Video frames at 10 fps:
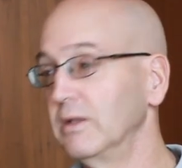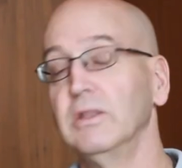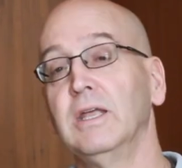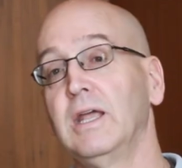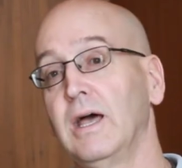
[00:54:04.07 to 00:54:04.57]

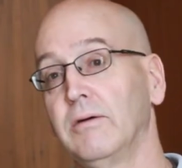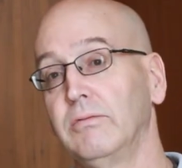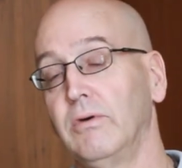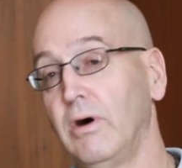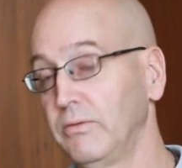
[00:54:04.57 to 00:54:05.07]
that
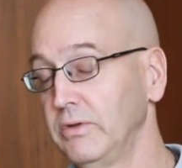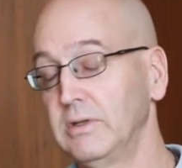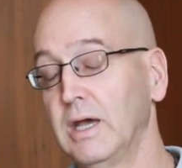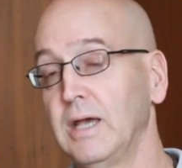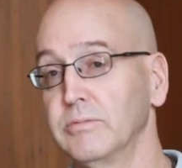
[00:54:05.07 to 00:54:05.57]
have
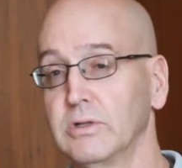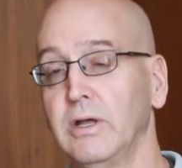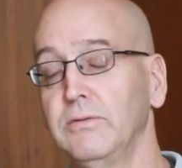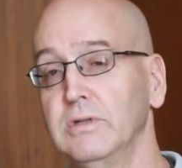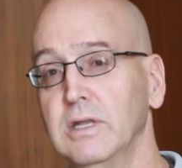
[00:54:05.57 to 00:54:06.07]
oftentimes
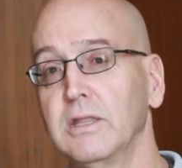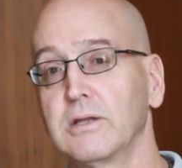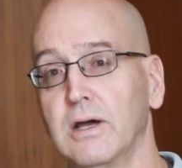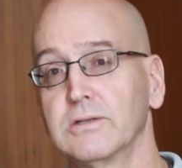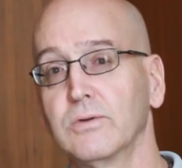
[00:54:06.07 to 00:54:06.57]
life and death
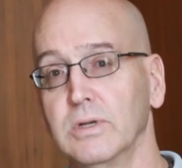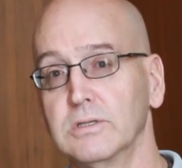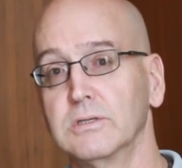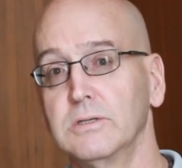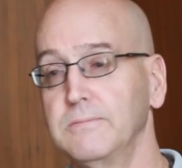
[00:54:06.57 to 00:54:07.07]

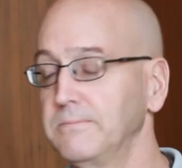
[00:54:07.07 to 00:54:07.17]
consequences.